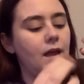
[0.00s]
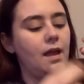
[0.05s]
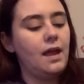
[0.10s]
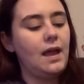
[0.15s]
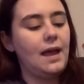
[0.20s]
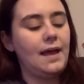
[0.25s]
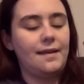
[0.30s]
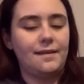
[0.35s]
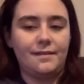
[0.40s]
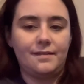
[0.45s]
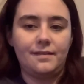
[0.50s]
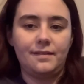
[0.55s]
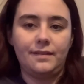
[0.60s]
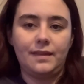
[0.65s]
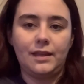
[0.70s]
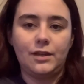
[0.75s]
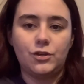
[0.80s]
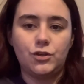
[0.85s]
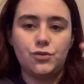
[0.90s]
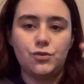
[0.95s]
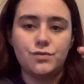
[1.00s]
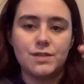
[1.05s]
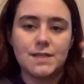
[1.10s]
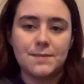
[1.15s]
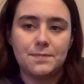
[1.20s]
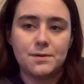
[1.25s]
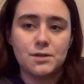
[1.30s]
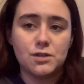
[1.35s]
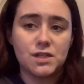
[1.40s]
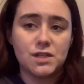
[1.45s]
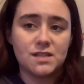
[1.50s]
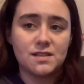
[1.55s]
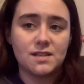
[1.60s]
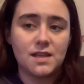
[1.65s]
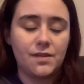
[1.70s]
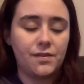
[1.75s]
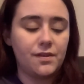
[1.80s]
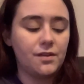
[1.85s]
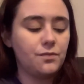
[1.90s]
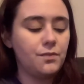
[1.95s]
has like two zippers just
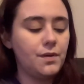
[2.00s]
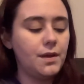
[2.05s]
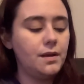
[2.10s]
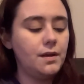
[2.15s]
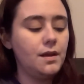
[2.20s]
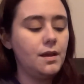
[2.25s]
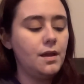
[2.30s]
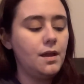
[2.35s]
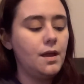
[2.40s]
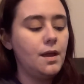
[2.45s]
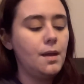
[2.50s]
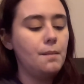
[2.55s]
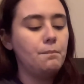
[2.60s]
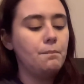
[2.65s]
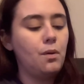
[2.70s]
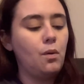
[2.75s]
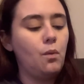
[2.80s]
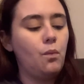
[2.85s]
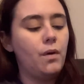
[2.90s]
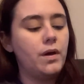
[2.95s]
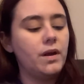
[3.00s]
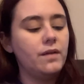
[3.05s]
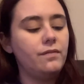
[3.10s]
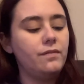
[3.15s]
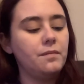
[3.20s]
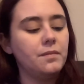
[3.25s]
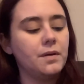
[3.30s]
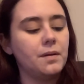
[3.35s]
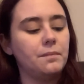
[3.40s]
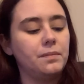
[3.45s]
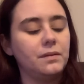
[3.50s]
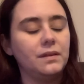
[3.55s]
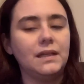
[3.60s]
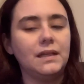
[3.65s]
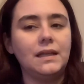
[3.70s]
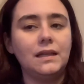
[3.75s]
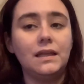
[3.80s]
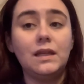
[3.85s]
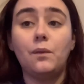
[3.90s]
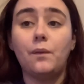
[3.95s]
like this one, but one of them
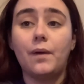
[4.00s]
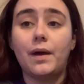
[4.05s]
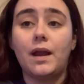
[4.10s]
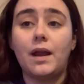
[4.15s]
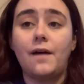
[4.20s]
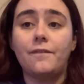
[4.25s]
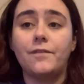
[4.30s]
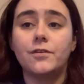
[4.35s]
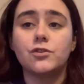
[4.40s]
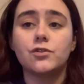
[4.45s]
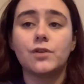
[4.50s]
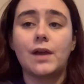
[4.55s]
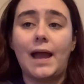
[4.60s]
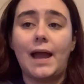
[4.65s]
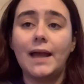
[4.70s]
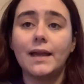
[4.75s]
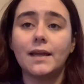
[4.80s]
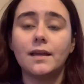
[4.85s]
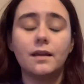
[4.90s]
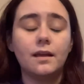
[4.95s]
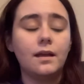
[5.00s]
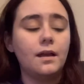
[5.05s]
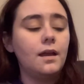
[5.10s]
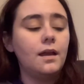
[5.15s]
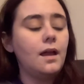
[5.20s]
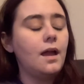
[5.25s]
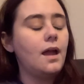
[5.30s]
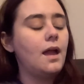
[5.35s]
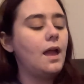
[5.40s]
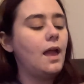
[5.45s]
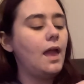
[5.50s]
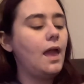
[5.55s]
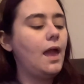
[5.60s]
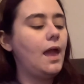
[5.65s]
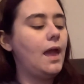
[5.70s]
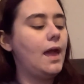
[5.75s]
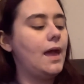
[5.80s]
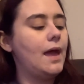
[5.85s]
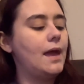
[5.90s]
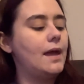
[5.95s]
completely went off the track
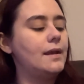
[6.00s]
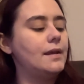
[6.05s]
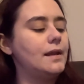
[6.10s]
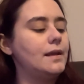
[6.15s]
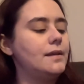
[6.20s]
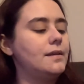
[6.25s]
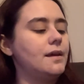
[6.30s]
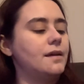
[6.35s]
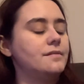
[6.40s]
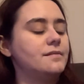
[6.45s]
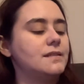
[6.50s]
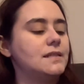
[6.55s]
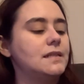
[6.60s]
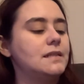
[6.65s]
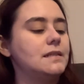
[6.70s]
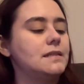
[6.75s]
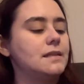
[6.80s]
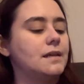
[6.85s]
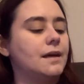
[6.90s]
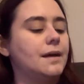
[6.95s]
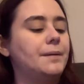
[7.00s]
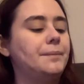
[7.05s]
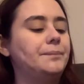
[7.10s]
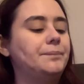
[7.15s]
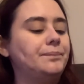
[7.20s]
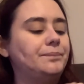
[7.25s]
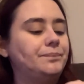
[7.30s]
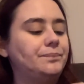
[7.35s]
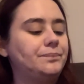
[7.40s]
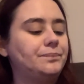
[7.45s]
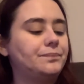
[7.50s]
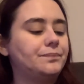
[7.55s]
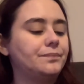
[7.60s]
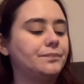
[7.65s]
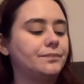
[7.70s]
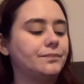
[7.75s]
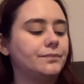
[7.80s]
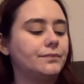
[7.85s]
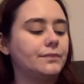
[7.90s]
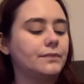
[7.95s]
and it doesn't, um,
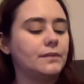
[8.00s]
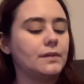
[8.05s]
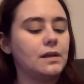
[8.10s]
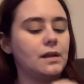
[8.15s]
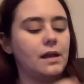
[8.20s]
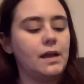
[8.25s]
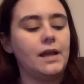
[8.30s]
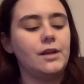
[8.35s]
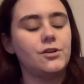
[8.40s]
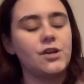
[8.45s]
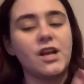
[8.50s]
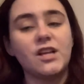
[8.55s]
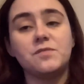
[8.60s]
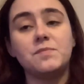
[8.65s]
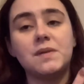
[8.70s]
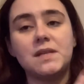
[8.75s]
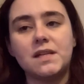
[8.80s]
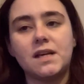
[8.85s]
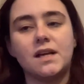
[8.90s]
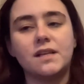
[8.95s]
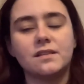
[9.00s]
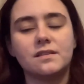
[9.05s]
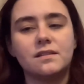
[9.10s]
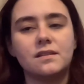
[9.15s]
it drives me nuts.